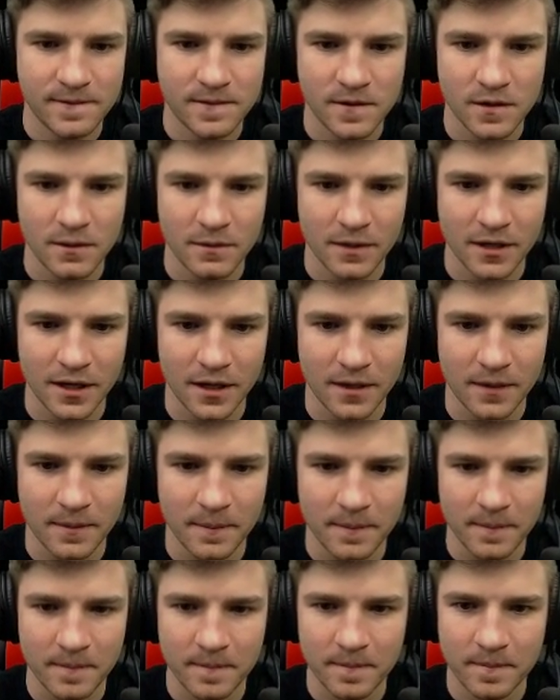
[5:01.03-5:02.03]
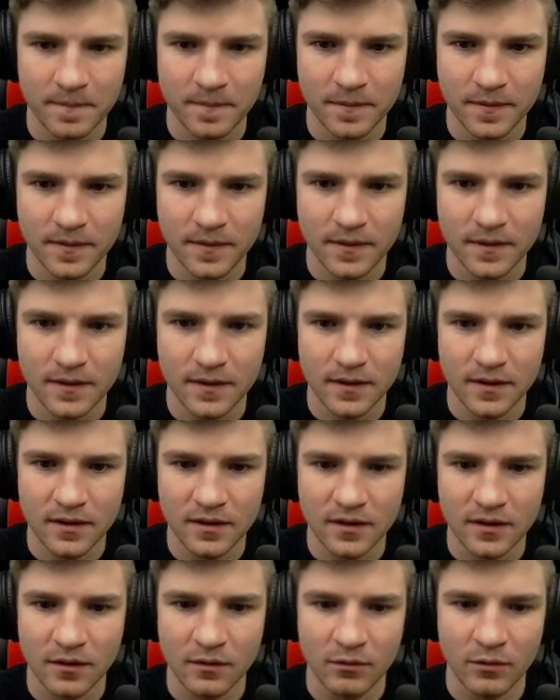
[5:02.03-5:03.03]
we go.
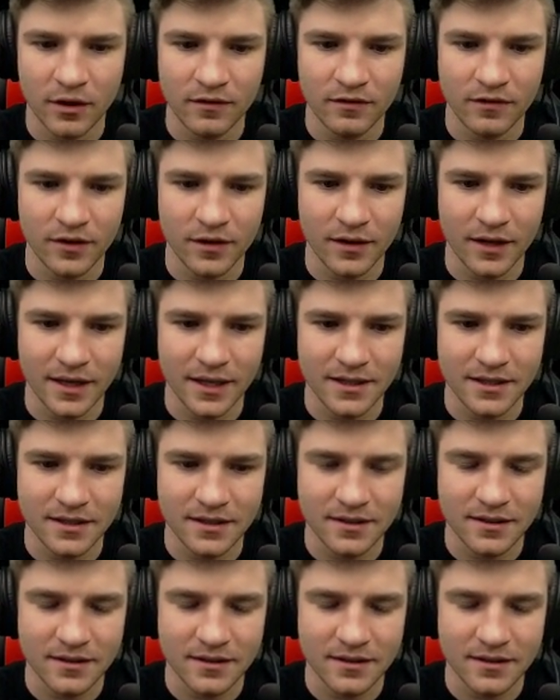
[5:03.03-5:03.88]
I'm waiting for you guys.